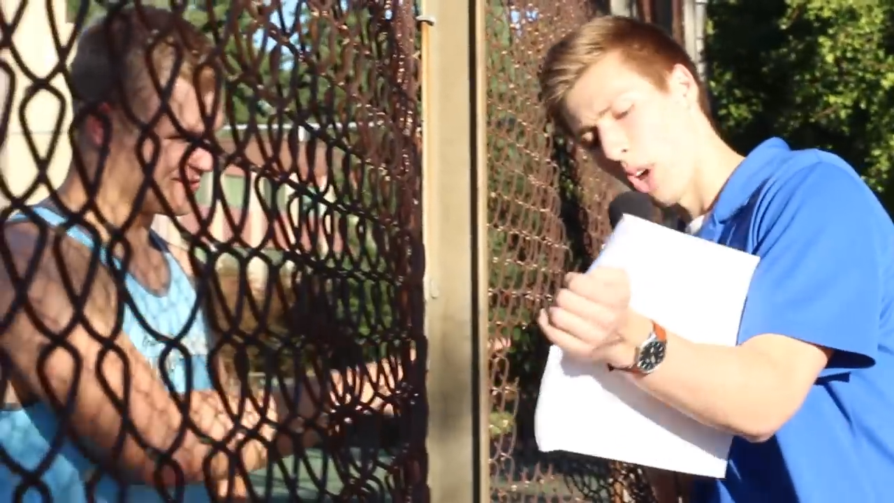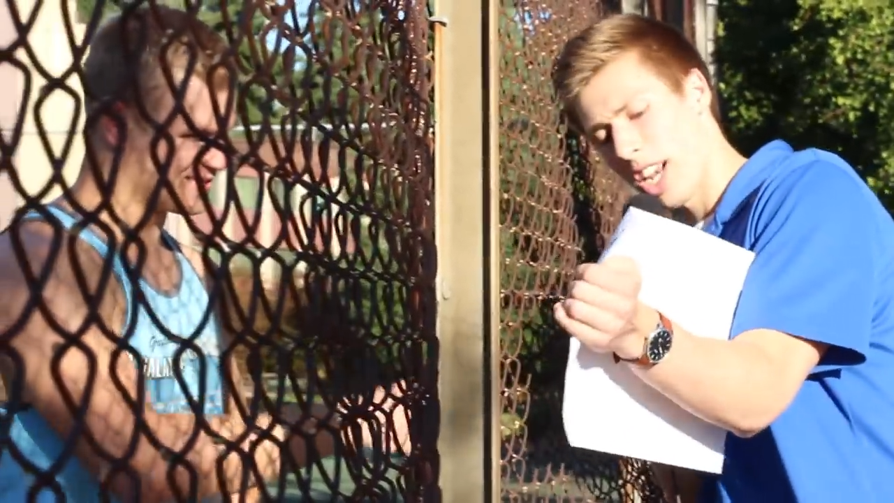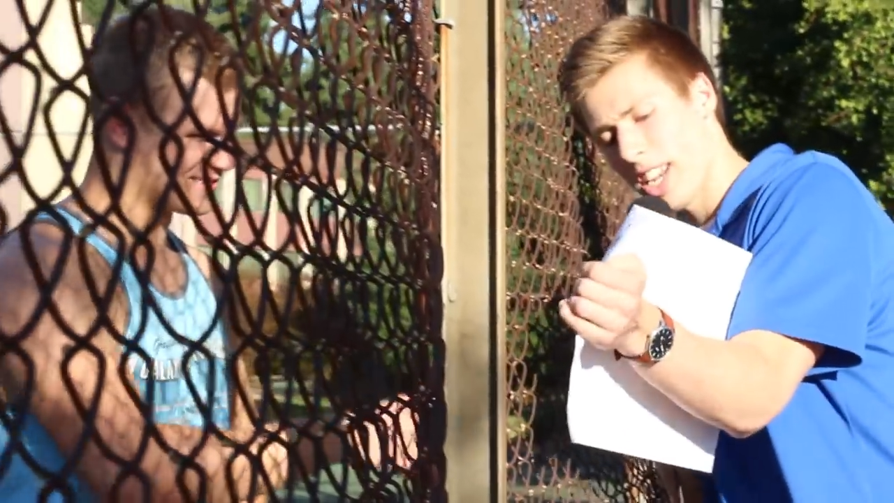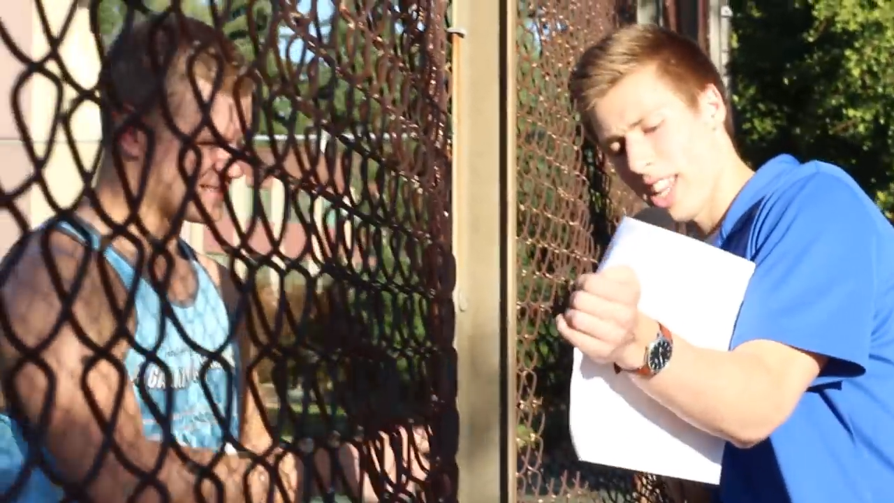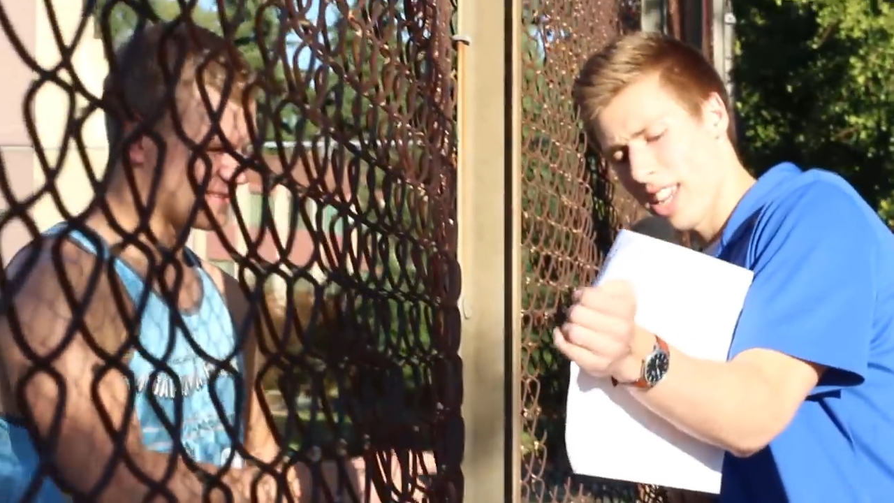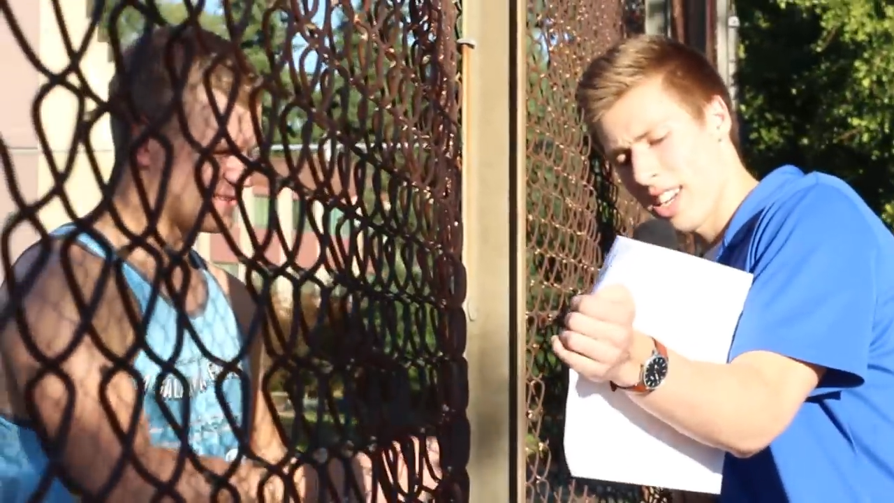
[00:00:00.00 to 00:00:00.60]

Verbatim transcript: at it again.